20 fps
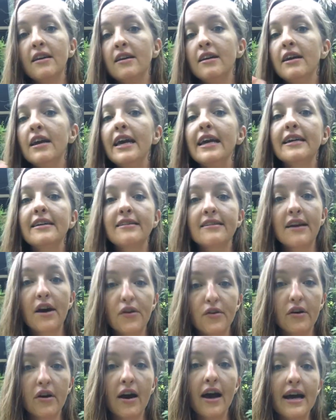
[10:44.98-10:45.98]

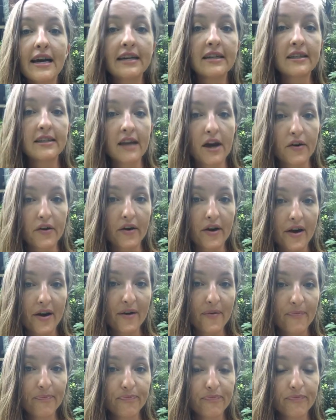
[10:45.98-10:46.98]
etc.,
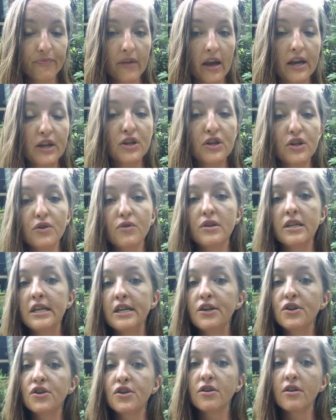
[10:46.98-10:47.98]
etc. I do
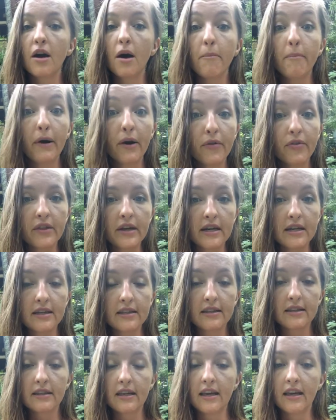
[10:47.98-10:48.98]
teach about
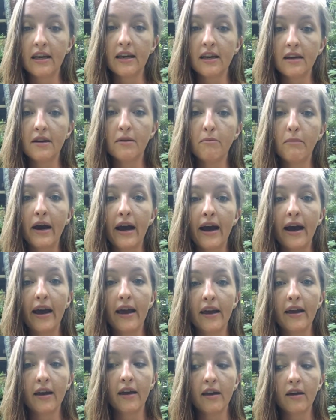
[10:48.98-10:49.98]
this in
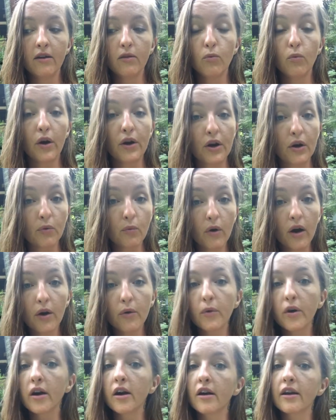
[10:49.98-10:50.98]
my one-on-one
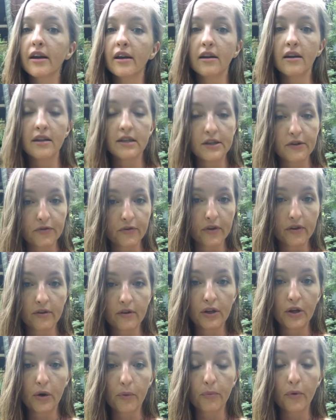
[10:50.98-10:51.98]
work and in different,
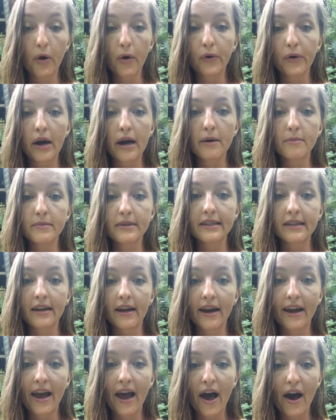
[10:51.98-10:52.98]
you know, programs that
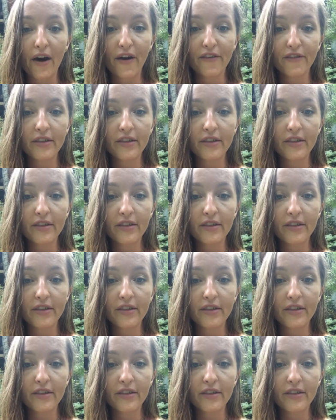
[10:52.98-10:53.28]
I have.